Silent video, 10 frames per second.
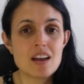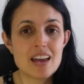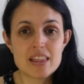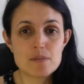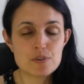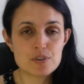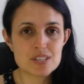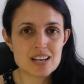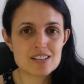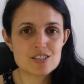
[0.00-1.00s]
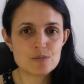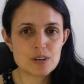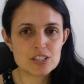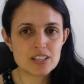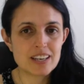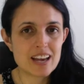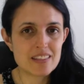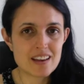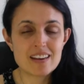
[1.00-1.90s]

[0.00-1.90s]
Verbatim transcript: in the process to actually get there.